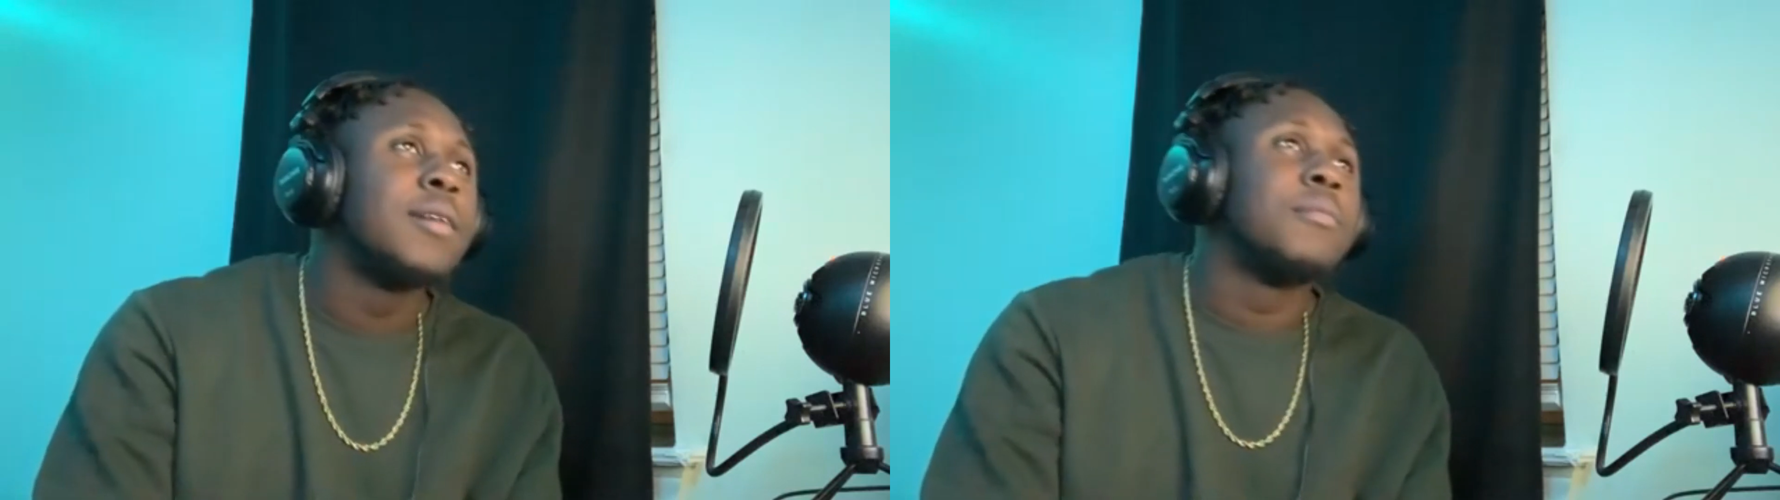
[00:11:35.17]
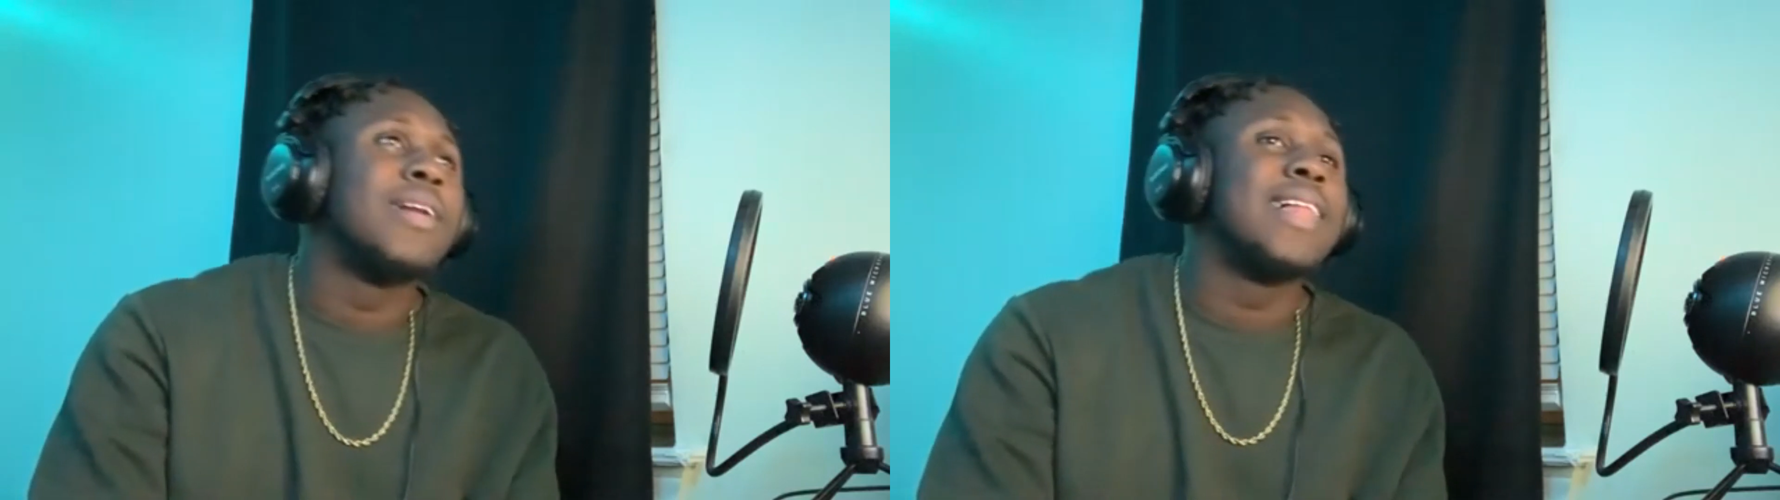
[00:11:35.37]

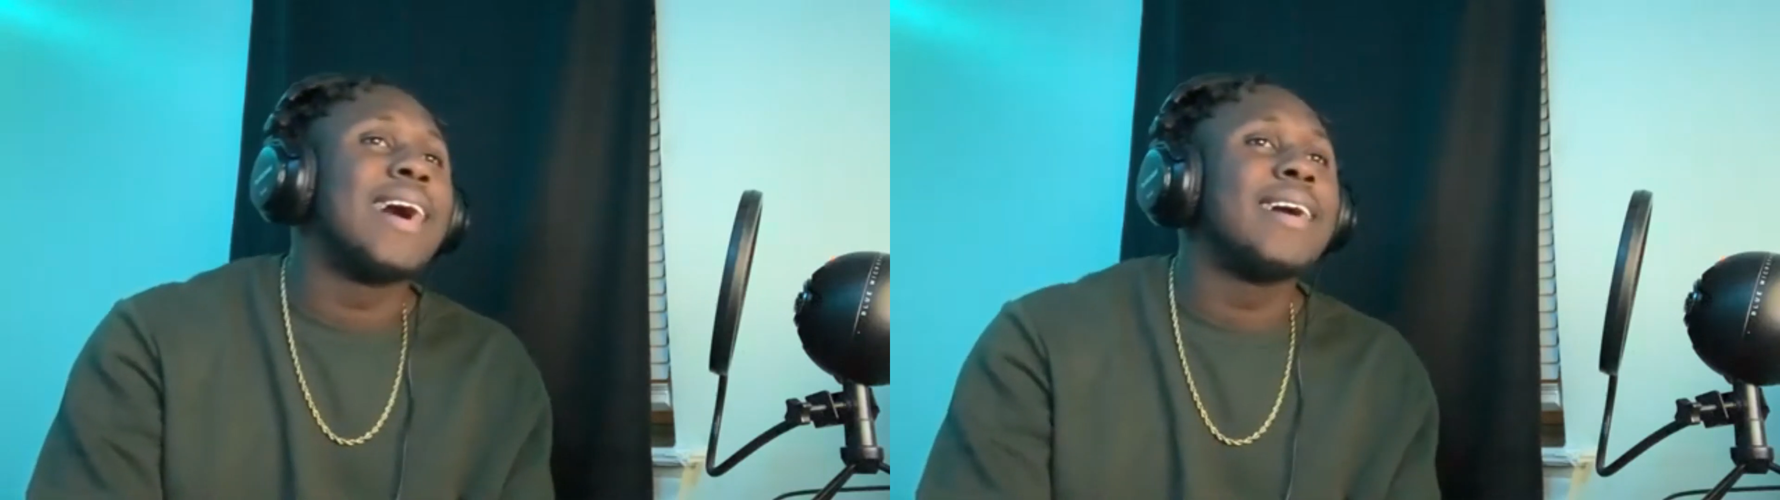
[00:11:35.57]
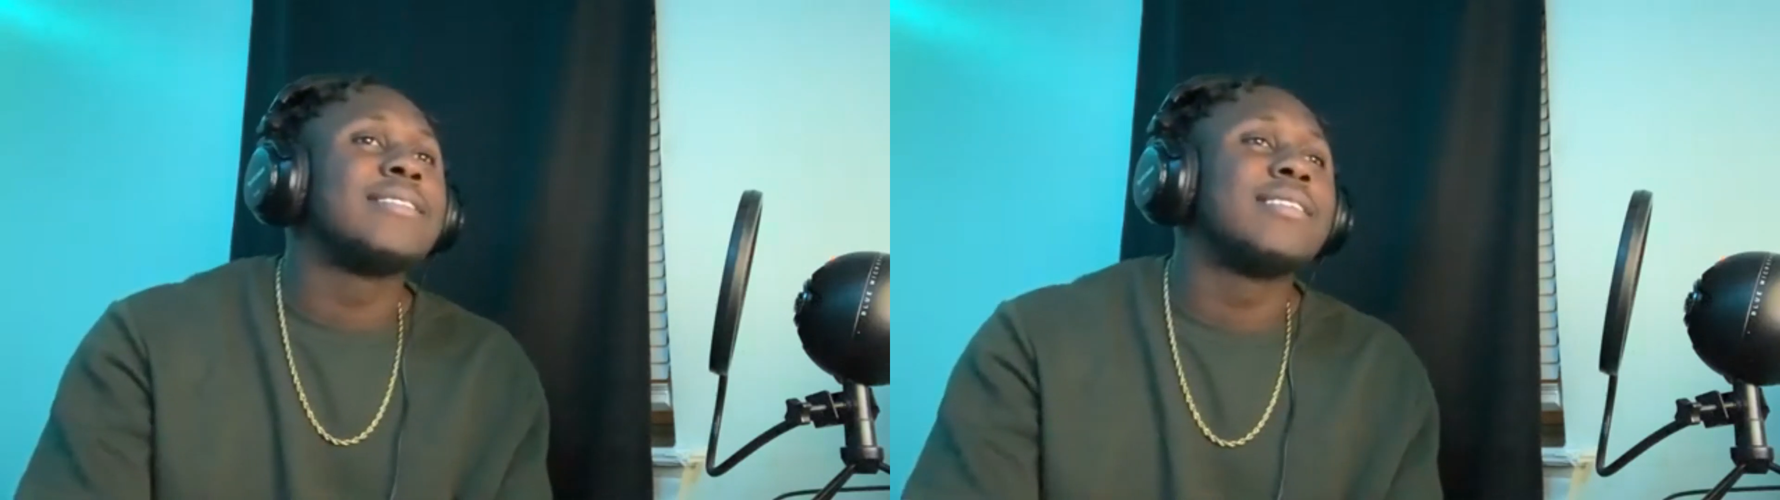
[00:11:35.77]
My
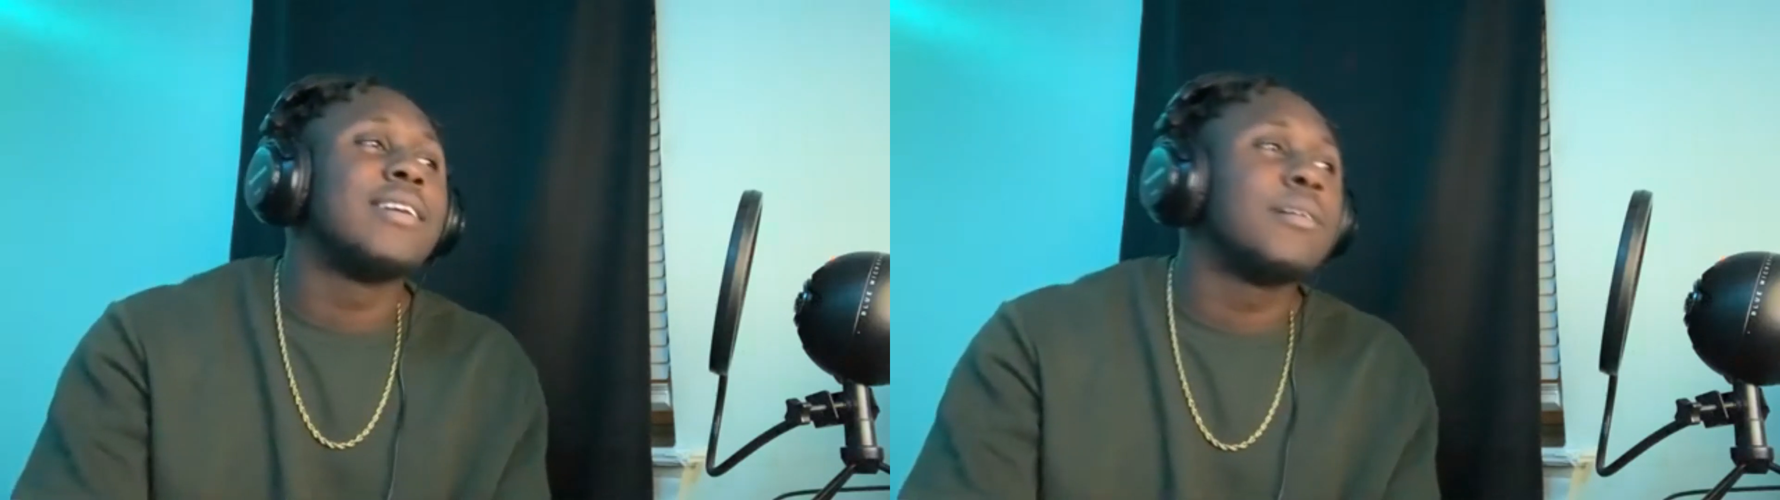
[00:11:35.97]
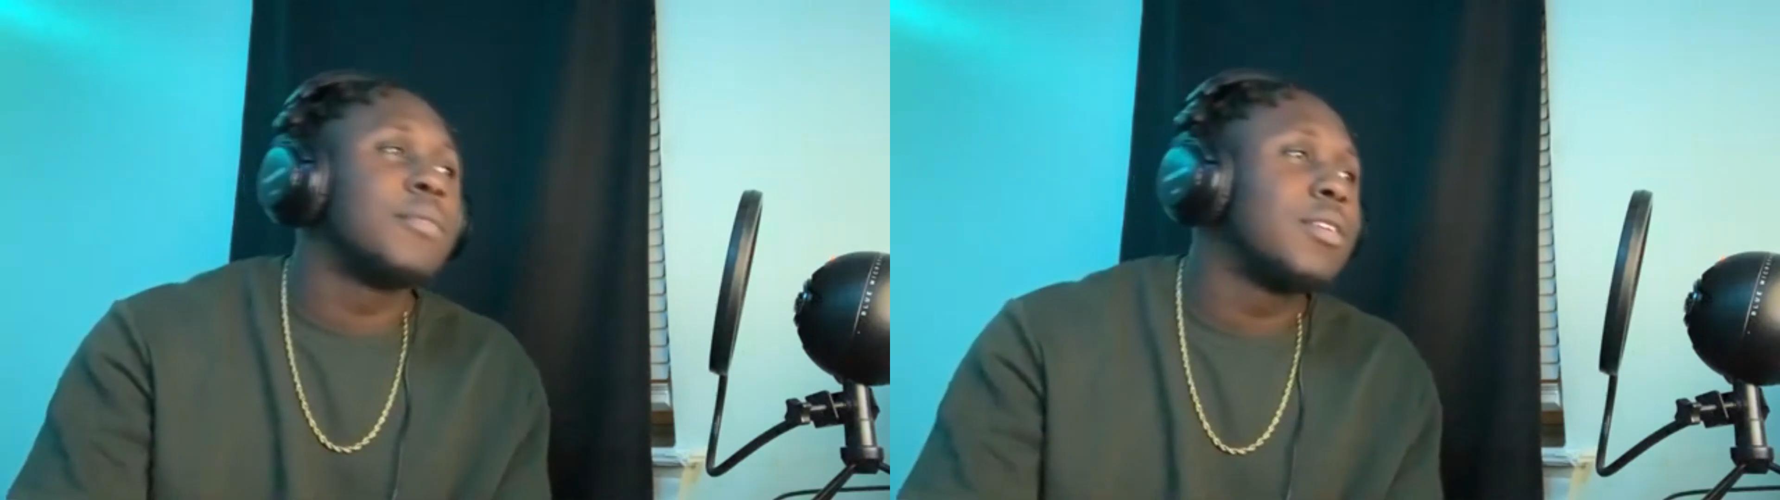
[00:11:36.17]
last
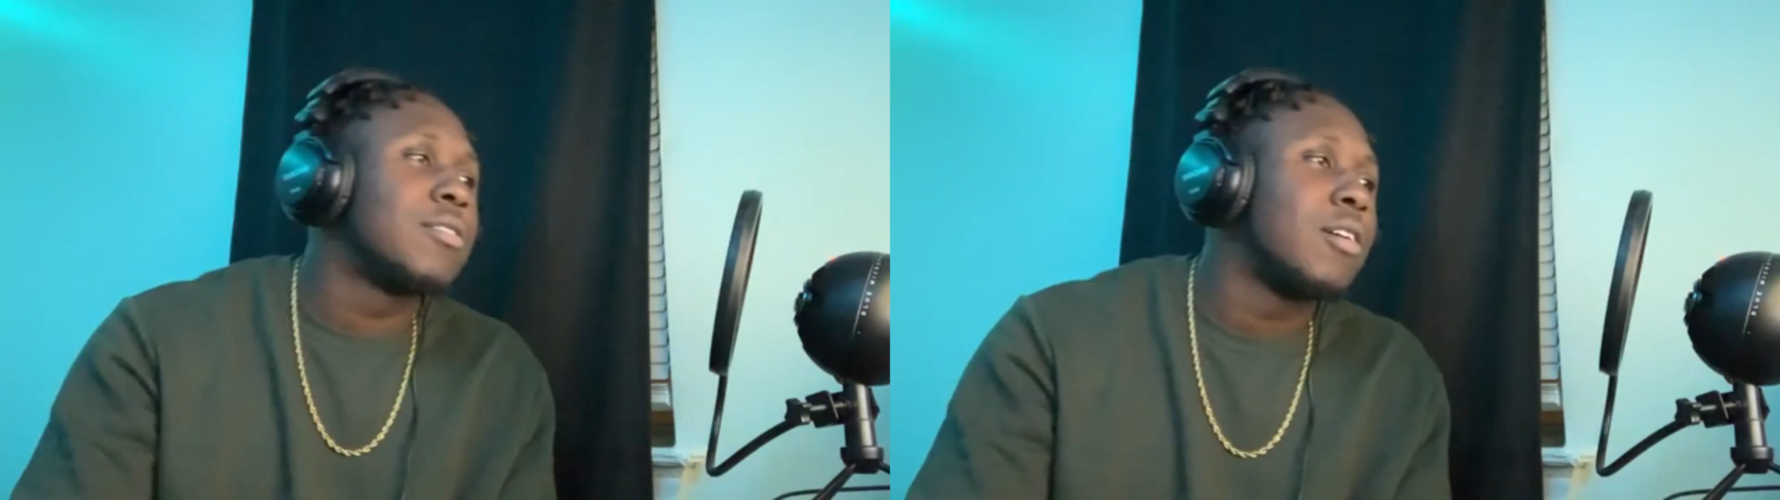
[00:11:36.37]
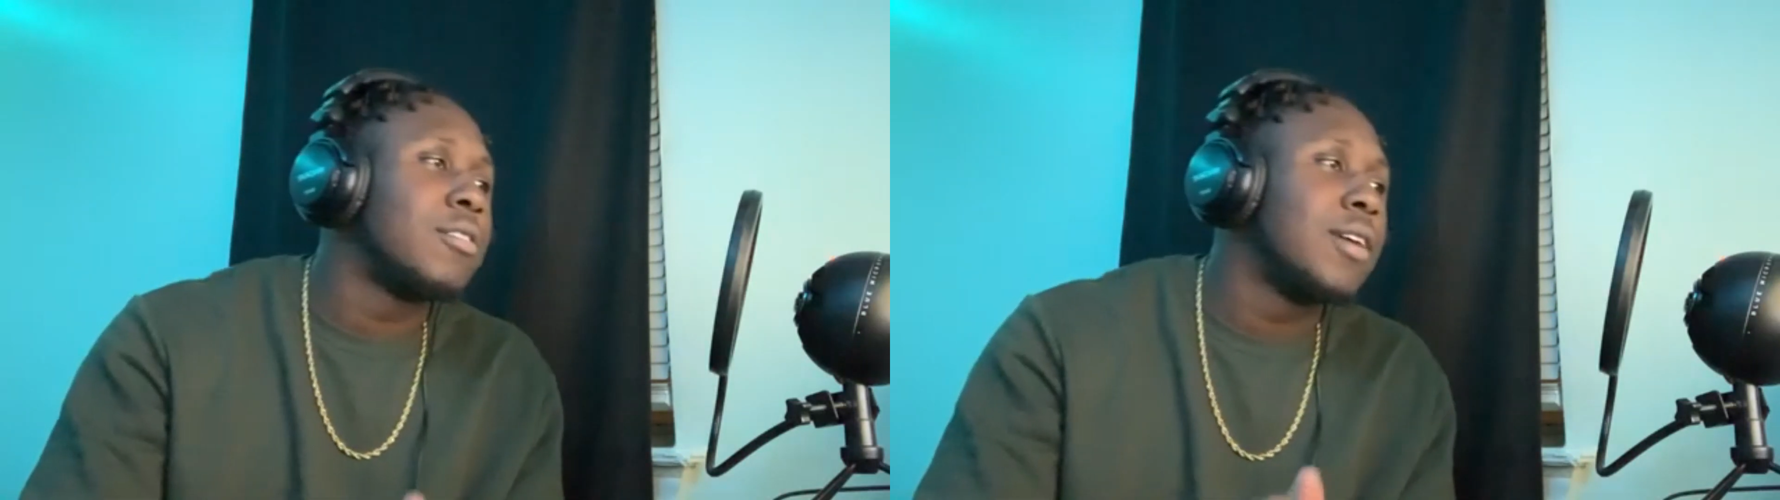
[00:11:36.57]
thing I'm going to
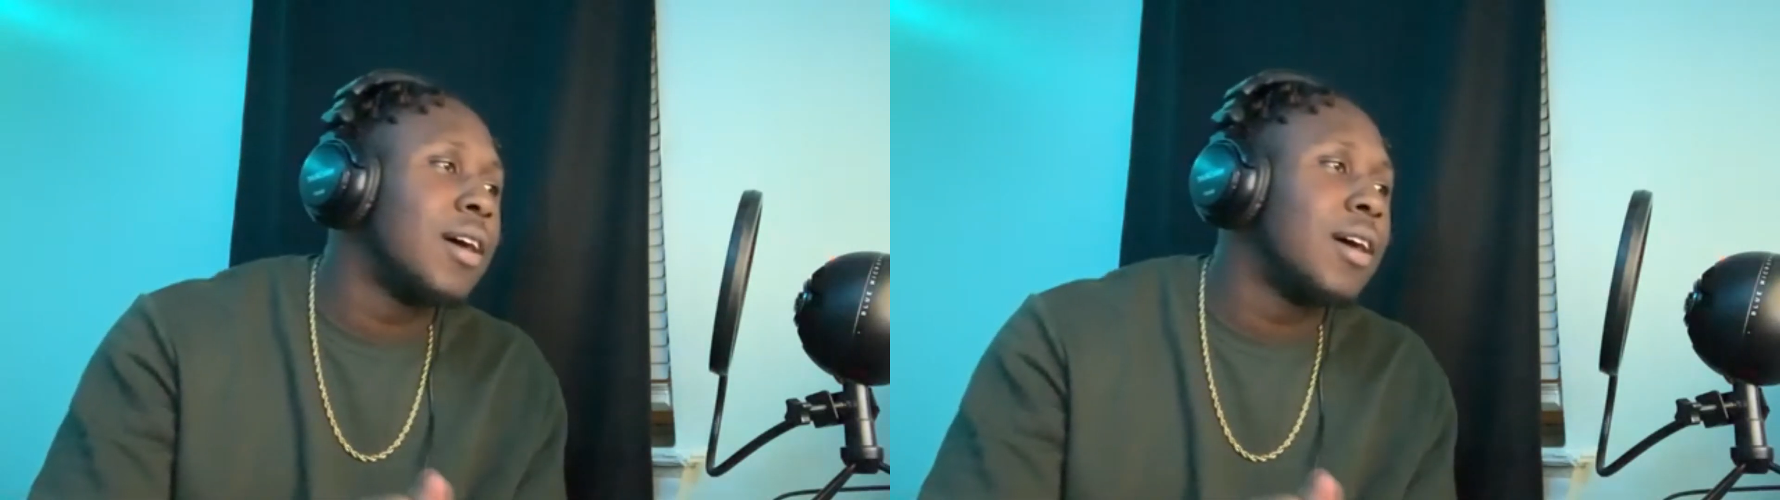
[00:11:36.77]
talk to you